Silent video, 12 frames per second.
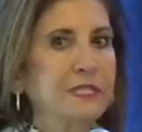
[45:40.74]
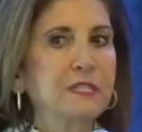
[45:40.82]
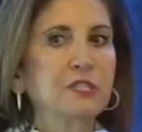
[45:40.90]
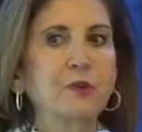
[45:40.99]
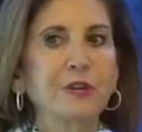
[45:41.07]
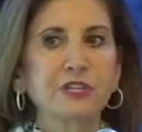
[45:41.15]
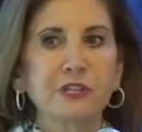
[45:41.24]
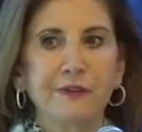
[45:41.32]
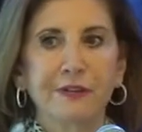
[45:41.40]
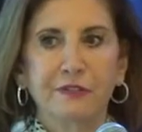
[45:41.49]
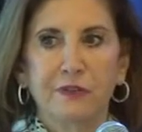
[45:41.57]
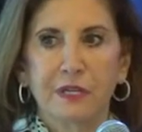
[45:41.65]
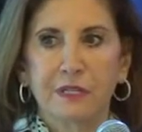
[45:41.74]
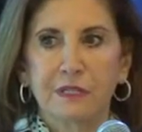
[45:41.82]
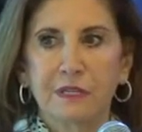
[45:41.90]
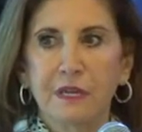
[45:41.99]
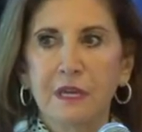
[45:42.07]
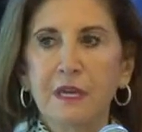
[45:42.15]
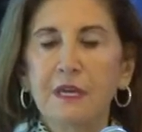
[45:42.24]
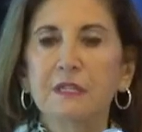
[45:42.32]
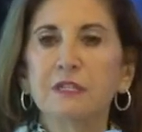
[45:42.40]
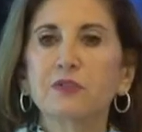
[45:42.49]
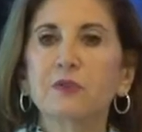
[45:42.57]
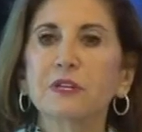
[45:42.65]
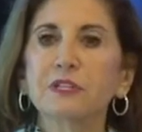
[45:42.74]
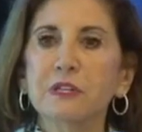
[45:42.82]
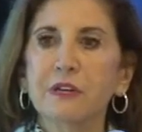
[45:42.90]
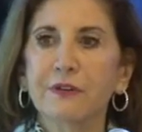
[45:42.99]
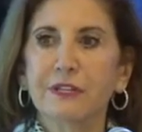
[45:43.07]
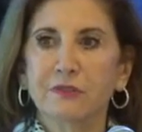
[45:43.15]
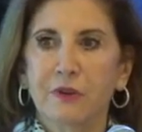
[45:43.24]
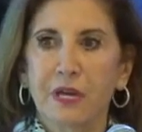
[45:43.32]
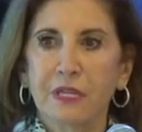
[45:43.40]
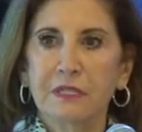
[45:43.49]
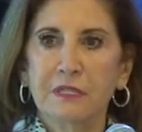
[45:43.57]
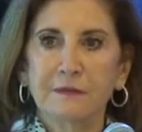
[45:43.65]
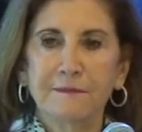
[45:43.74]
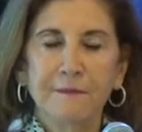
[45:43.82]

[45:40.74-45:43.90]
a discretionary trust? A discretionary trust,